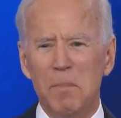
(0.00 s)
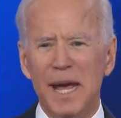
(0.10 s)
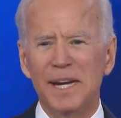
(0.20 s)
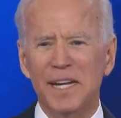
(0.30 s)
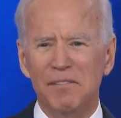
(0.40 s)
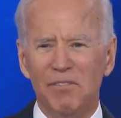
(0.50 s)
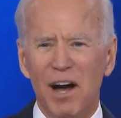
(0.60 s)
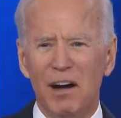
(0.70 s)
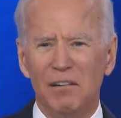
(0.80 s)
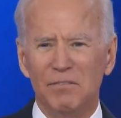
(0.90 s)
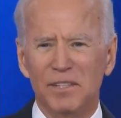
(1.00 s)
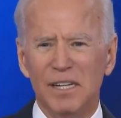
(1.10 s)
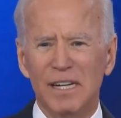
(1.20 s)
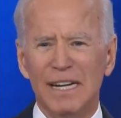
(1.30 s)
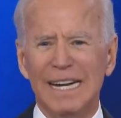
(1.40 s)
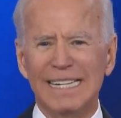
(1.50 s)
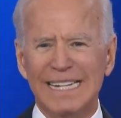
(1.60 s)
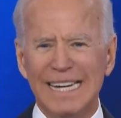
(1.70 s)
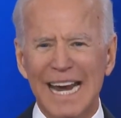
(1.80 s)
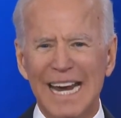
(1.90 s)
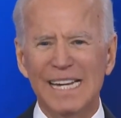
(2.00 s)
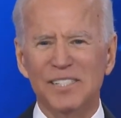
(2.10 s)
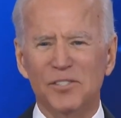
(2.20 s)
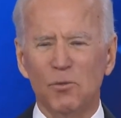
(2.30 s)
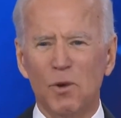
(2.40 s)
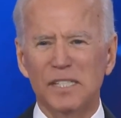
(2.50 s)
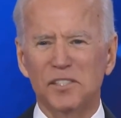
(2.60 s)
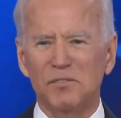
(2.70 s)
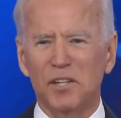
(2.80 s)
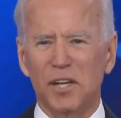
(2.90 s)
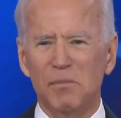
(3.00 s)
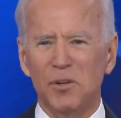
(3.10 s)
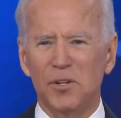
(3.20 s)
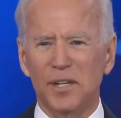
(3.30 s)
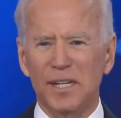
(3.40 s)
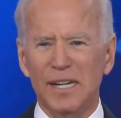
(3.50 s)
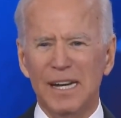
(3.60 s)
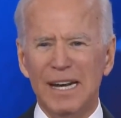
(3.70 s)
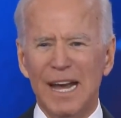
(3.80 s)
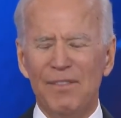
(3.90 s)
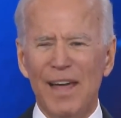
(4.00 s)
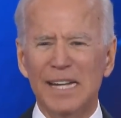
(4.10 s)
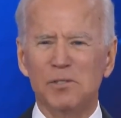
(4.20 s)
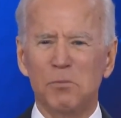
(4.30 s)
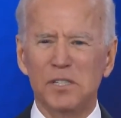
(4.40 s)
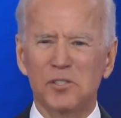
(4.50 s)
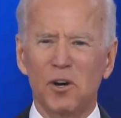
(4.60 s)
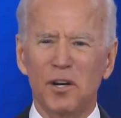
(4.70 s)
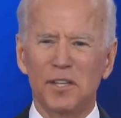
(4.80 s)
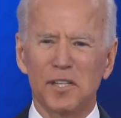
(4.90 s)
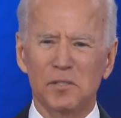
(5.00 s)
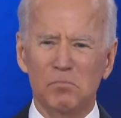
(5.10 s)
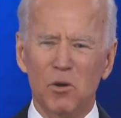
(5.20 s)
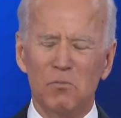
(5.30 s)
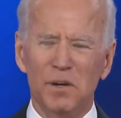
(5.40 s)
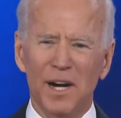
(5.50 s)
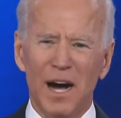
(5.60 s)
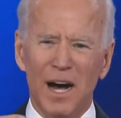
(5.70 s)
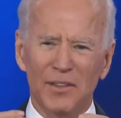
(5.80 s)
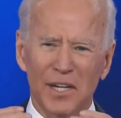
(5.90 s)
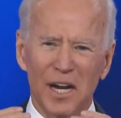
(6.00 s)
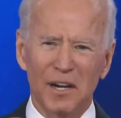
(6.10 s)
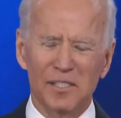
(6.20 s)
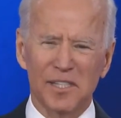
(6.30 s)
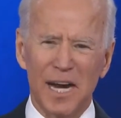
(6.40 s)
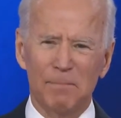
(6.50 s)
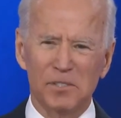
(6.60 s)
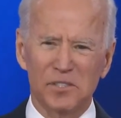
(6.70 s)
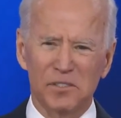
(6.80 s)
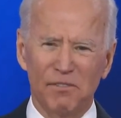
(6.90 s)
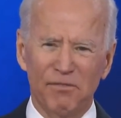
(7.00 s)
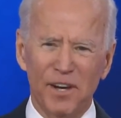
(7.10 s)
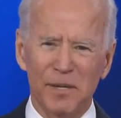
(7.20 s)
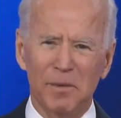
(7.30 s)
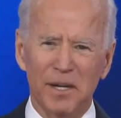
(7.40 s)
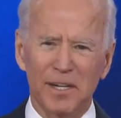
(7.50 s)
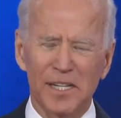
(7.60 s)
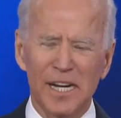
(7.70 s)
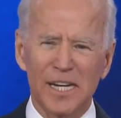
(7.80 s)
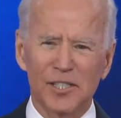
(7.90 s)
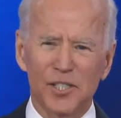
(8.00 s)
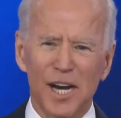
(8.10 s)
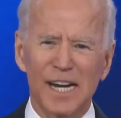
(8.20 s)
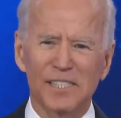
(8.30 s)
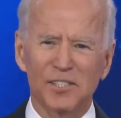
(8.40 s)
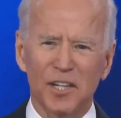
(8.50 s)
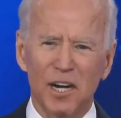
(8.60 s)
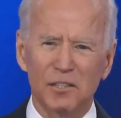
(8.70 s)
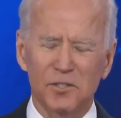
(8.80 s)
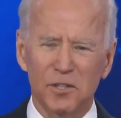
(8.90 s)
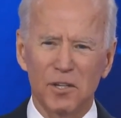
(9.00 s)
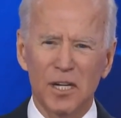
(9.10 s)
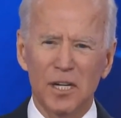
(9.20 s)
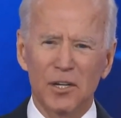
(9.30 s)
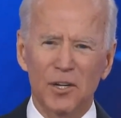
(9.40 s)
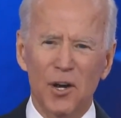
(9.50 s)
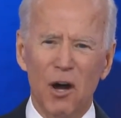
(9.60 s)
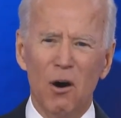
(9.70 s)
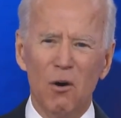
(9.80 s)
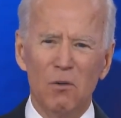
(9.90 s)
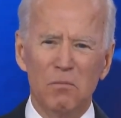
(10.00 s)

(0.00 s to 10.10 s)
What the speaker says: men involved. Engage the rest of the community. And that's when we started this movement on the college campus to fundamentally change the culture. No